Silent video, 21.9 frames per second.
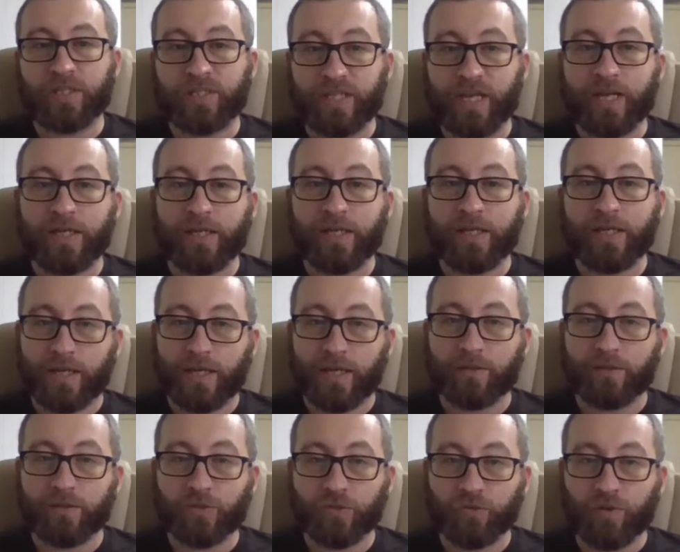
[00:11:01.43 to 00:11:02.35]
the data
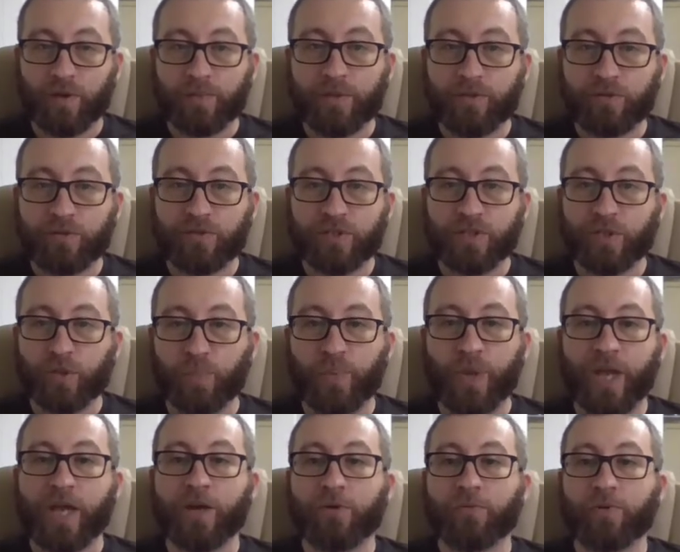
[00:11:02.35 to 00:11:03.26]
yet. So I'm using the
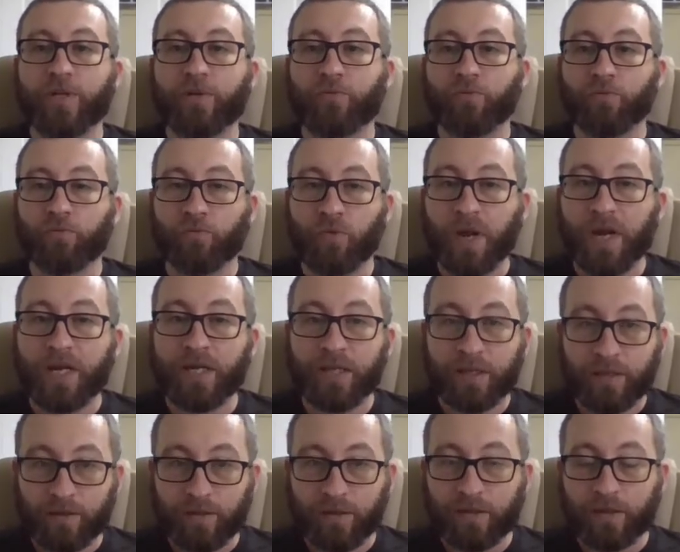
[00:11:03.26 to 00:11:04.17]
battery
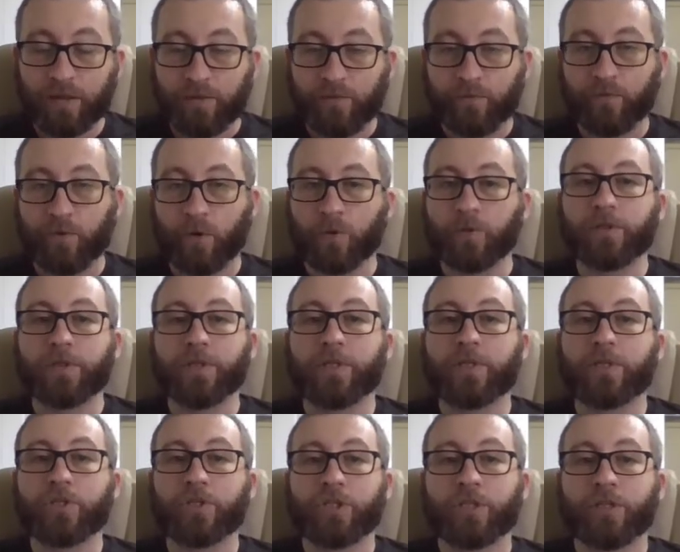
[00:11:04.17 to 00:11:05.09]
rated
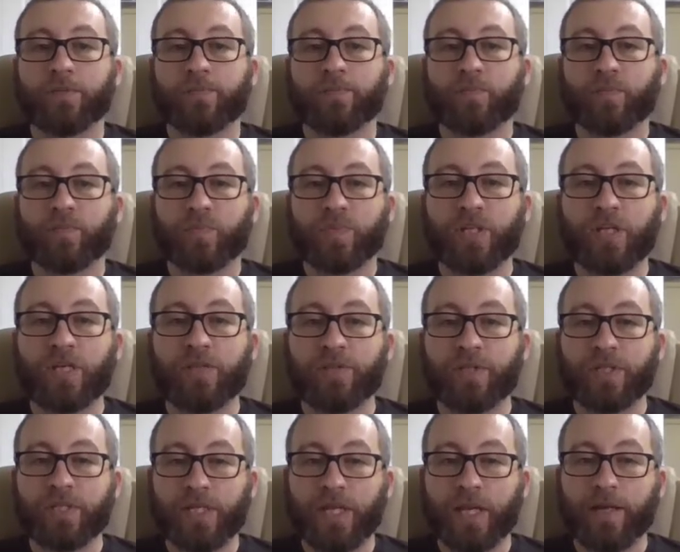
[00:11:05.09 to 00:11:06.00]
voltage
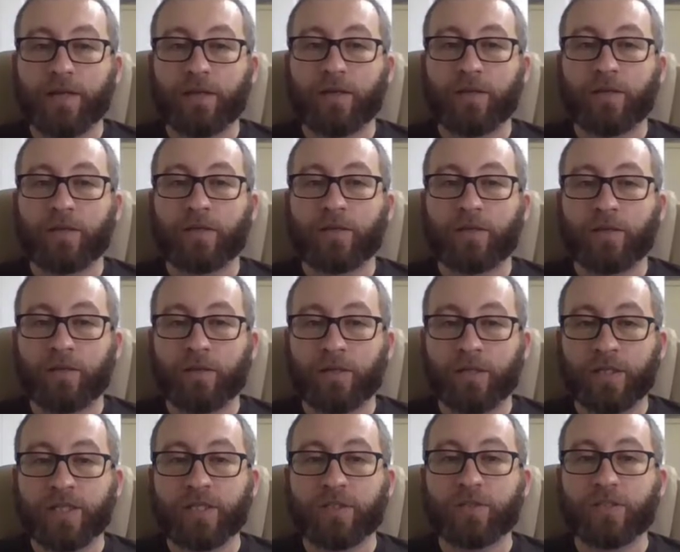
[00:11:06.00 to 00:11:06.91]
in the data
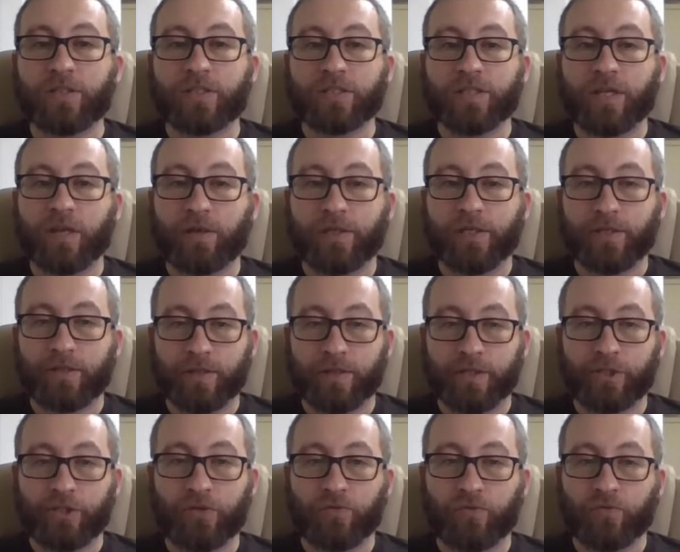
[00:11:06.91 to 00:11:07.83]
in this
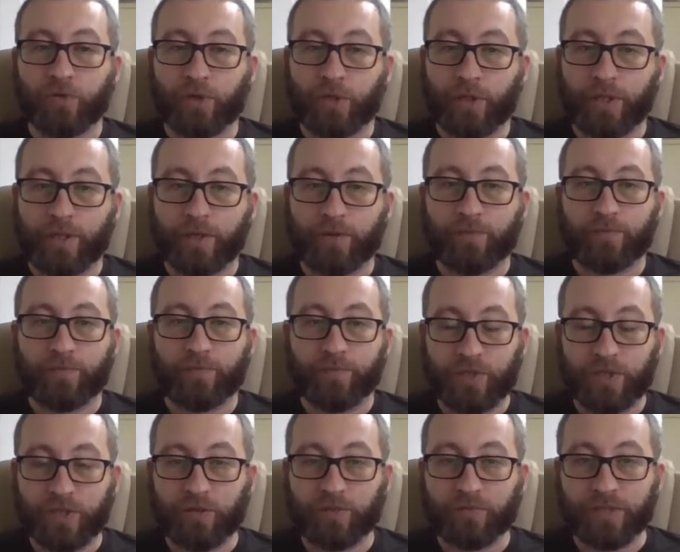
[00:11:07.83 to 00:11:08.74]
calculation for now.
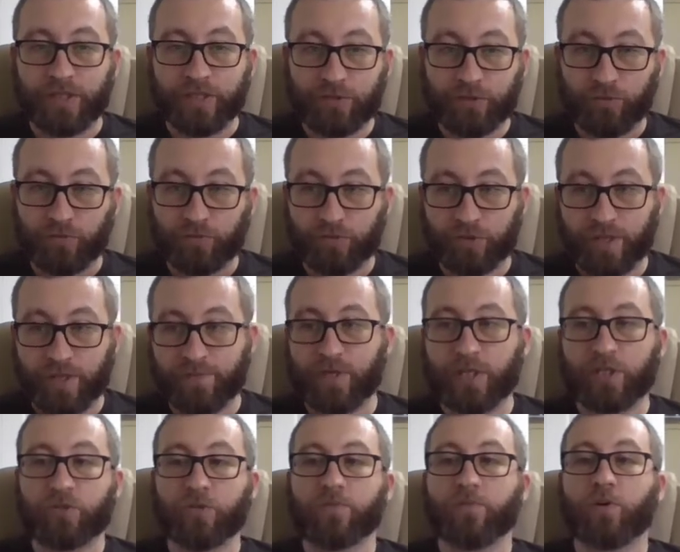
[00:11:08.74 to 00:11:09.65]
You know, it's a
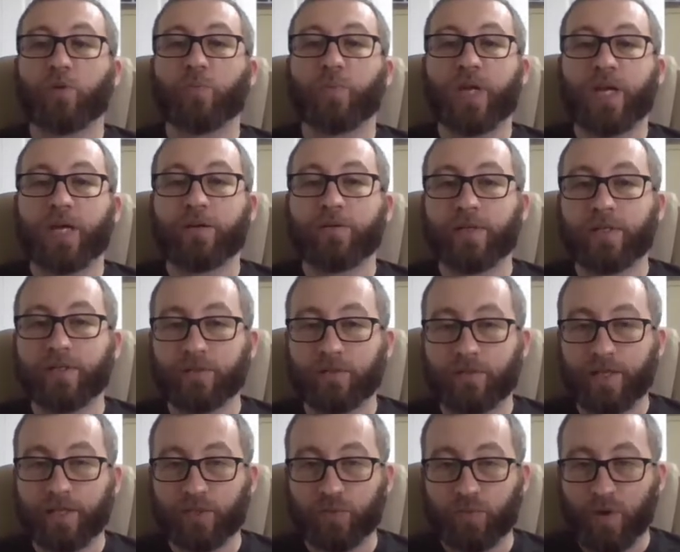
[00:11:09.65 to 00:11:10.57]
72 volt battery,
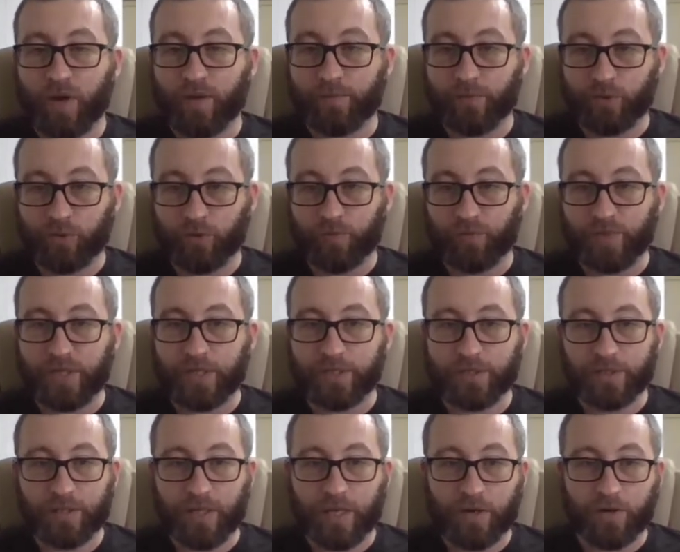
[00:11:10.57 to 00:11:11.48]
so that's what I'm sort of
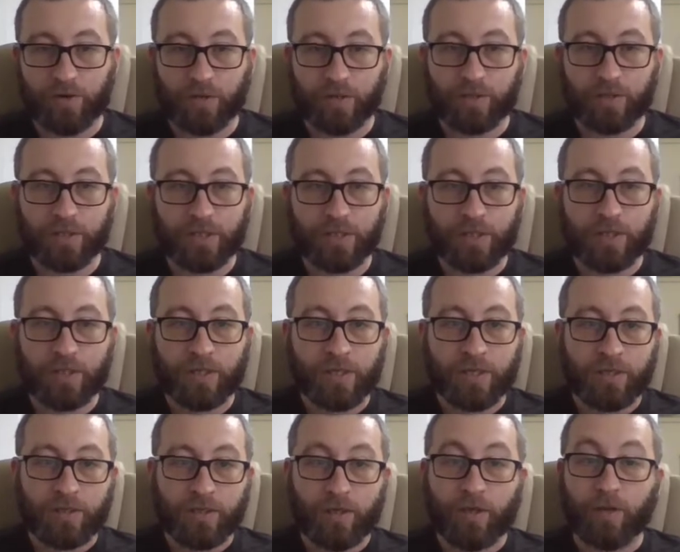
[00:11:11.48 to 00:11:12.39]
basing that
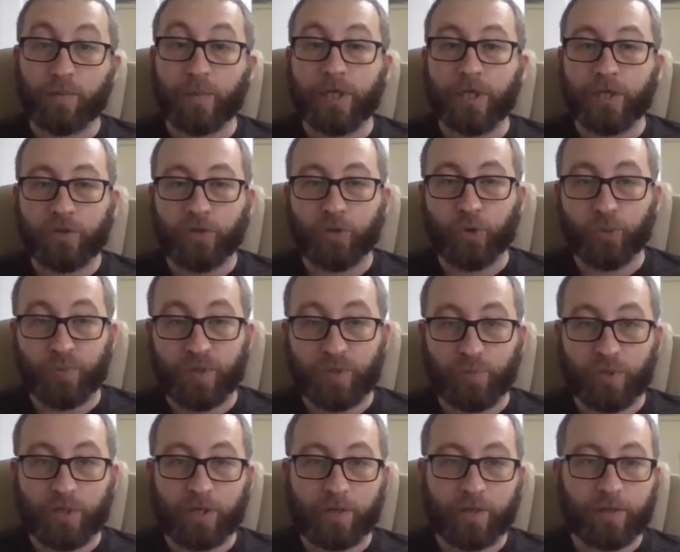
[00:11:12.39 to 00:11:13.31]
on. It could be
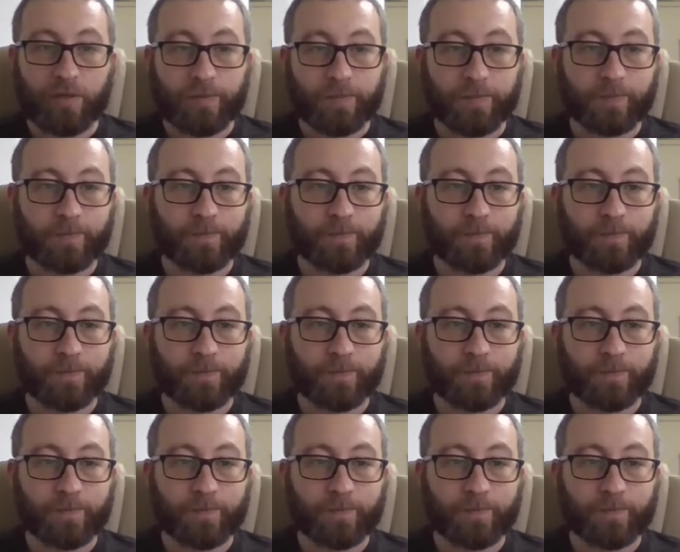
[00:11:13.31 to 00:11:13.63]
better.